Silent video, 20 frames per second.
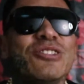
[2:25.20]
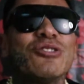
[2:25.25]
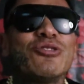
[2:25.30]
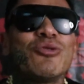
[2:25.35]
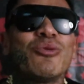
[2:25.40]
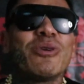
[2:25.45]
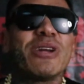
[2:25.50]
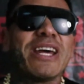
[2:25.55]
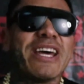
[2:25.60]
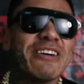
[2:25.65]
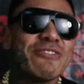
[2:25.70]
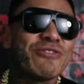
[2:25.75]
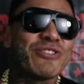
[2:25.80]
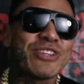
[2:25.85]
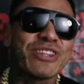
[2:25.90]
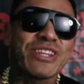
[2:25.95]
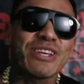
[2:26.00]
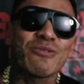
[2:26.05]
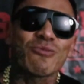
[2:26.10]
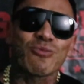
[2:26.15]
just doing
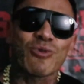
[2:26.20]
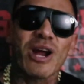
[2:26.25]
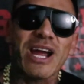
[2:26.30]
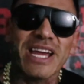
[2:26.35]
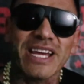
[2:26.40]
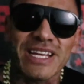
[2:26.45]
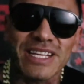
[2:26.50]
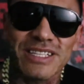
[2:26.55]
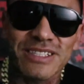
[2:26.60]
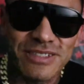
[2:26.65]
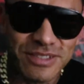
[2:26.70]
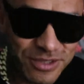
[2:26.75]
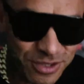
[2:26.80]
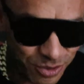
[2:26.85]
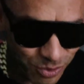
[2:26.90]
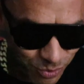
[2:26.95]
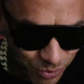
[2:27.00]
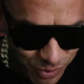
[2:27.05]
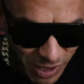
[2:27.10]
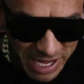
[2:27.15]
everything right,
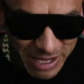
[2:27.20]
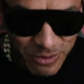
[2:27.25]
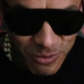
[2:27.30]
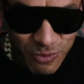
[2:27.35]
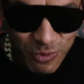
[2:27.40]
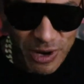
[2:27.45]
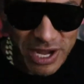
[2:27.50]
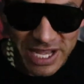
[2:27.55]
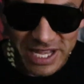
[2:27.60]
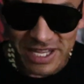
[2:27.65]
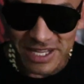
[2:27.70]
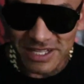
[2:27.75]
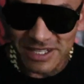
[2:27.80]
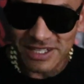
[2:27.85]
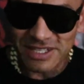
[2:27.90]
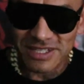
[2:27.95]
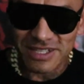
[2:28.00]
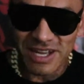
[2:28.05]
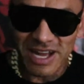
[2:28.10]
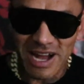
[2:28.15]
the right way,
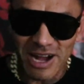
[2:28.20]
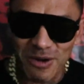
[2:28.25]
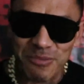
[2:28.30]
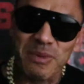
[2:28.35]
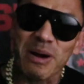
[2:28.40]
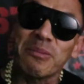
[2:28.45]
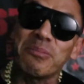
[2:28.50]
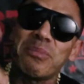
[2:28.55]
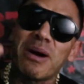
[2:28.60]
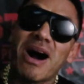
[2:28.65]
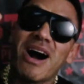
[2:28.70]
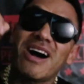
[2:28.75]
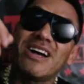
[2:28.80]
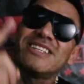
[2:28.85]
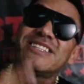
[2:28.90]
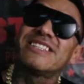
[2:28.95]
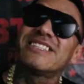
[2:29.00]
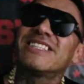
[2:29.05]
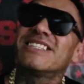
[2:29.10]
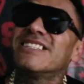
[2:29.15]
how my
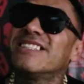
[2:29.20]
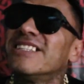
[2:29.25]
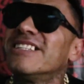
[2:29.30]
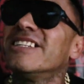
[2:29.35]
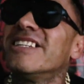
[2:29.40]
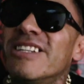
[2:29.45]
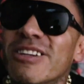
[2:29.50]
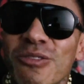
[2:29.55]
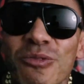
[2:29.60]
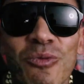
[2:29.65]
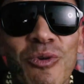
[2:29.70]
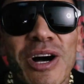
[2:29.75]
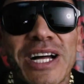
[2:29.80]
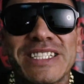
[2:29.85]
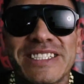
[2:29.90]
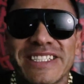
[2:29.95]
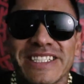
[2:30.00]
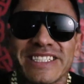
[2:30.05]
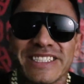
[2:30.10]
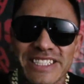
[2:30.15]
boss
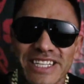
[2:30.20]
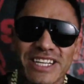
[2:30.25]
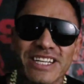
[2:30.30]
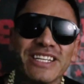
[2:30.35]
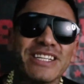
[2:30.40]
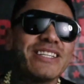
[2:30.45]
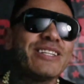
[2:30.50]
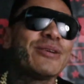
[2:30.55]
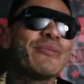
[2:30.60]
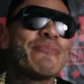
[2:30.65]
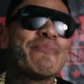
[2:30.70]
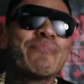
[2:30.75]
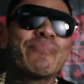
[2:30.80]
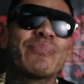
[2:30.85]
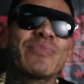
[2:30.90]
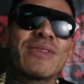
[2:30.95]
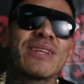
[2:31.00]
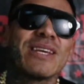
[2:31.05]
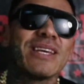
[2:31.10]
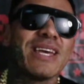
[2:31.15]
wants it done,
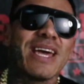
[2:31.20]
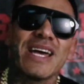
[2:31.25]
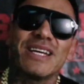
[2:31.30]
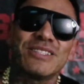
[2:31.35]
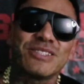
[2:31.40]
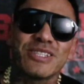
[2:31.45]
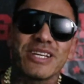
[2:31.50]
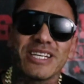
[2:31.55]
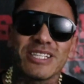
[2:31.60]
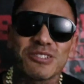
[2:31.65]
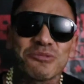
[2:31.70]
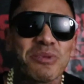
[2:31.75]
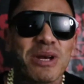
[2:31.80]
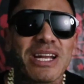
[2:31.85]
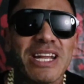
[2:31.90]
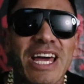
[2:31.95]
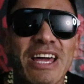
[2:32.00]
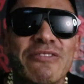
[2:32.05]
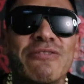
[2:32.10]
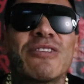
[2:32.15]
has changed
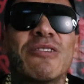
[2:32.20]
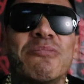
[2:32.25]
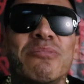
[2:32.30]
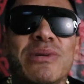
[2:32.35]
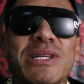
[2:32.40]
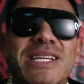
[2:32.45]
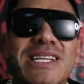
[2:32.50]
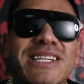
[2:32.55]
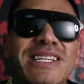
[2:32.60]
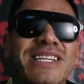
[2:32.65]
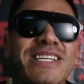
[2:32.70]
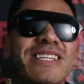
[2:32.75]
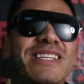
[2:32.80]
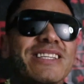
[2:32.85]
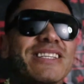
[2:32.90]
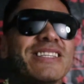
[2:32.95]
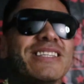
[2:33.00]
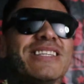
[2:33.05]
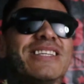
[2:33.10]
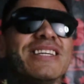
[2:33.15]
my life completely.
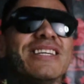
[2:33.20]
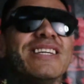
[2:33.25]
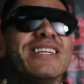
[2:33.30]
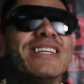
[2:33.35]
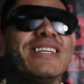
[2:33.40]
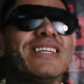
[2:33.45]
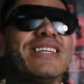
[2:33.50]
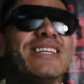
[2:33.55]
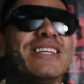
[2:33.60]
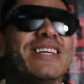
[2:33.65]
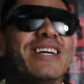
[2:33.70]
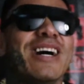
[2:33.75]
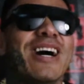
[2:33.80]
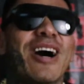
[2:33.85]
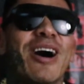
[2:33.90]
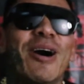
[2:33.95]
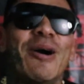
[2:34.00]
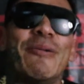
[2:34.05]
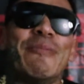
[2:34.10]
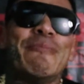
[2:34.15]

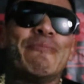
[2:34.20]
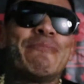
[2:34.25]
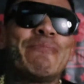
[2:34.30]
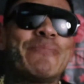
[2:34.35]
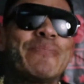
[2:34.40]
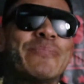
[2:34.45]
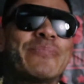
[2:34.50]
Um,